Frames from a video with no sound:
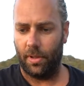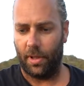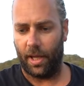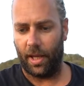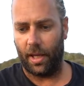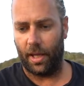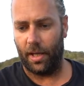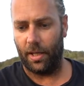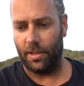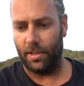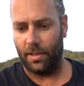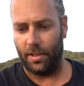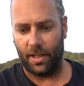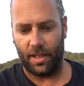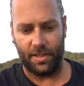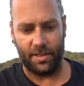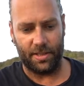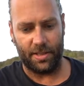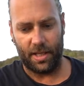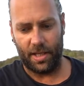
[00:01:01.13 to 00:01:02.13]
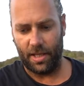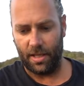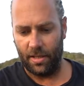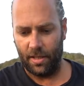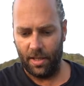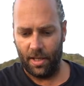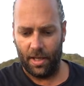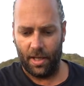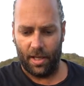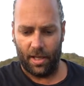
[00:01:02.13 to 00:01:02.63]
and lens there.
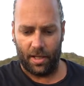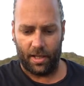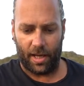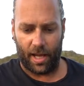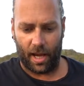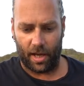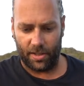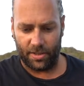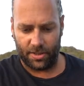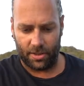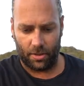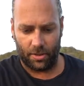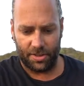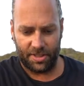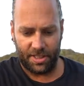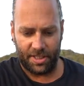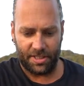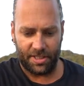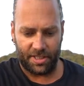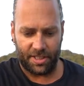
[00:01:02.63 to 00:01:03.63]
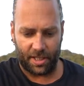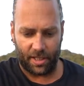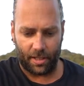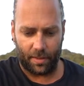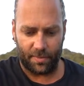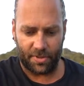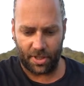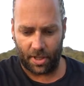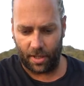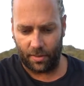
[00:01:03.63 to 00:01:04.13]
Now, as long as these are done
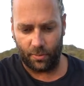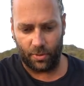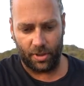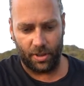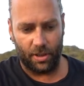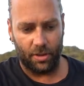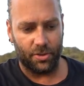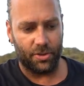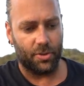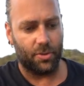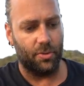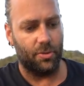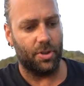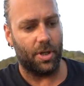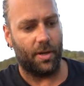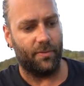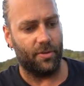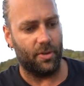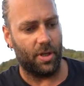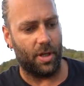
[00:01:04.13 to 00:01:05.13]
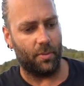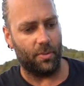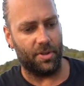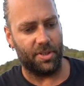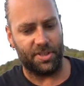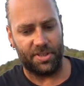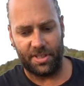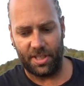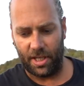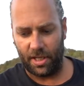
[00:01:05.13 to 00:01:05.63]
up tight with the little screwdriver you get with the
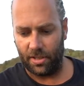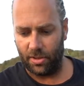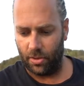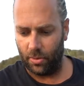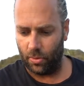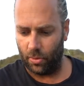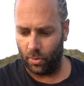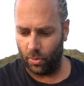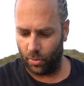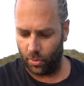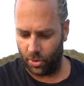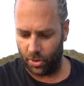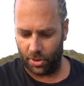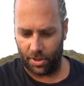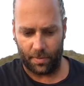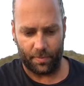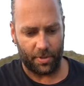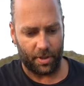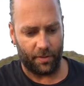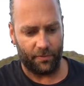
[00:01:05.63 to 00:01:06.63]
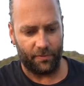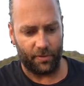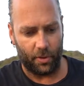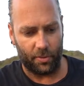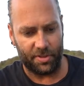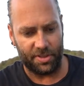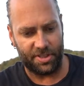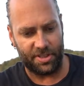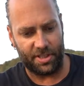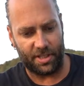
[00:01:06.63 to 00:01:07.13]
set, you're all good. But I flew
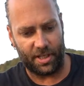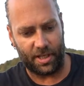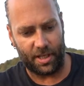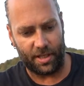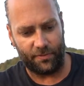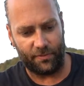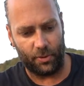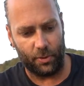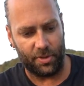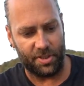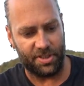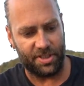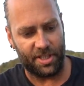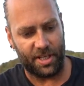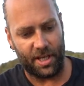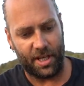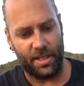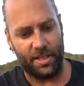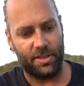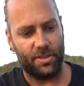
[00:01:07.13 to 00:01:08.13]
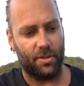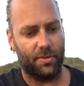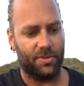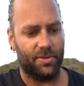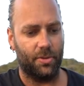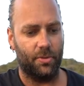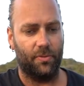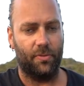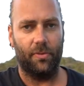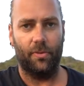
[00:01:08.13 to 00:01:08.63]
this today, so it's
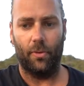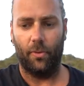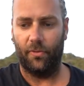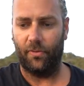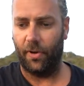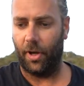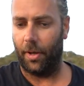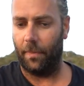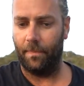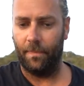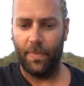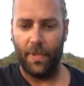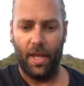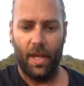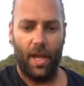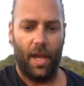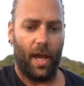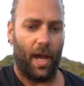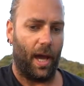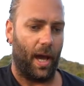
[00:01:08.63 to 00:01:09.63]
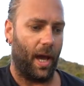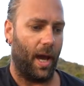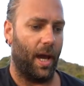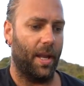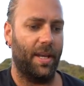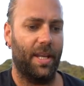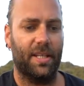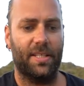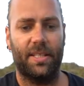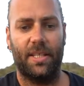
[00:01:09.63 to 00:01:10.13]
all fine.
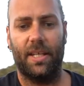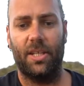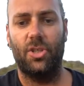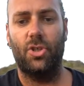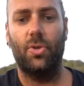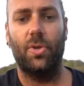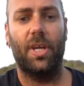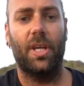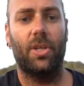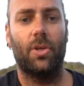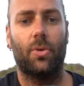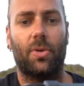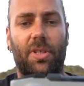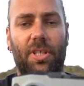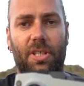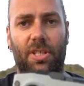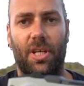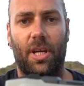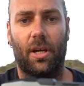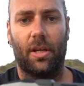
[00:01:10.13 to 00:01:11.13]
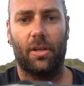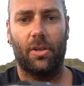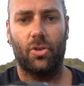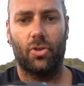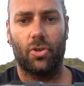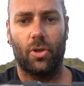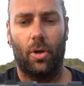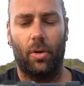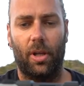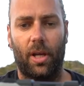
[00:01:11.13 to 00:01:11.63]
Next thing is you get your DJI
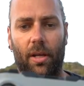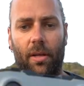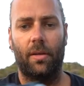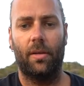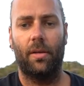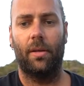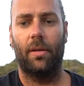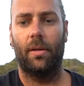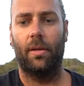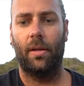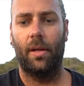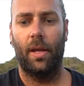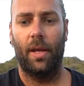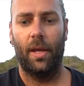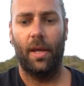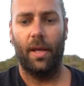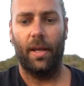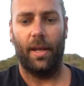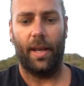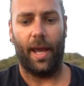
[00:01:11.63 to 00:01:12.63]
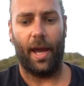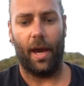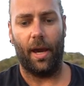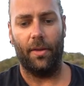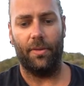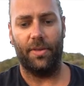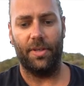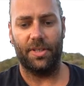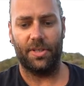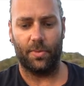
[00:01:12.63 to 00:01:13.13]
controller. Now
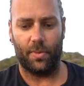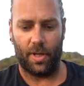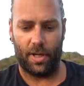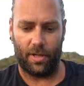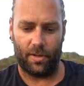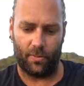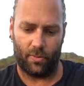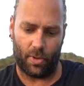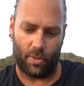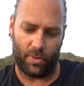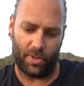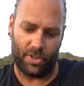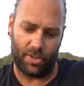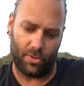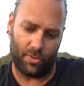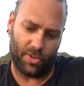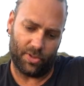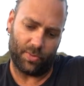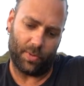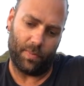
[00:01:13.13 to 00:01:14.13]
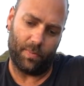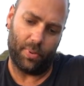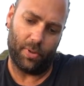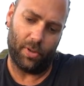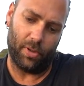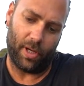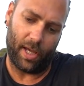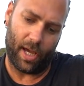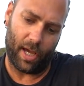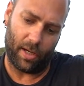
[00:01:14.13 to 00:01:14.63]
this one, what we do is we
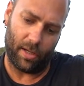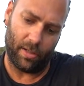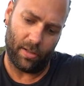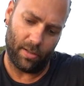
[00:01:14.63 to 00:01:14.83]
pull out